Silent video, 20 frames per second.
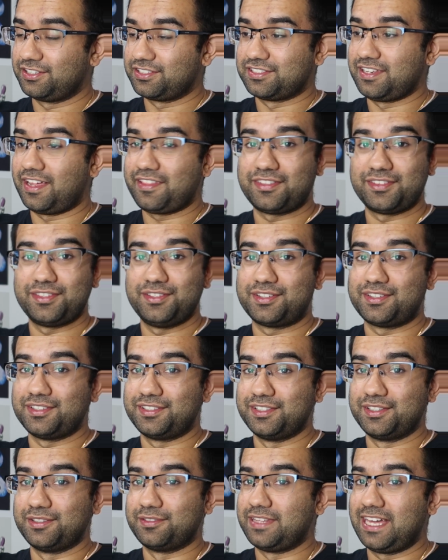There's nothing you
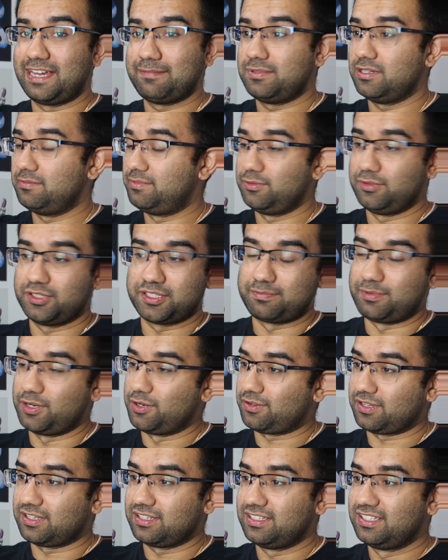could do. That baby was
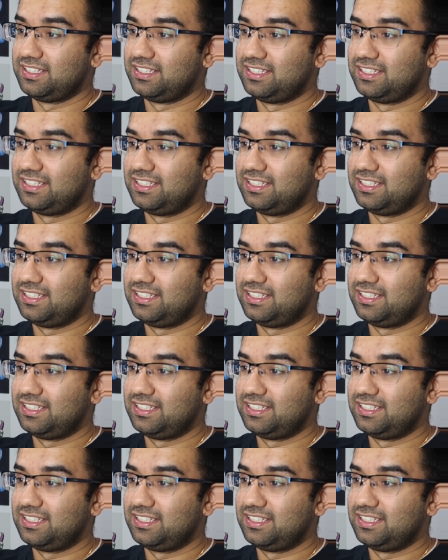broken.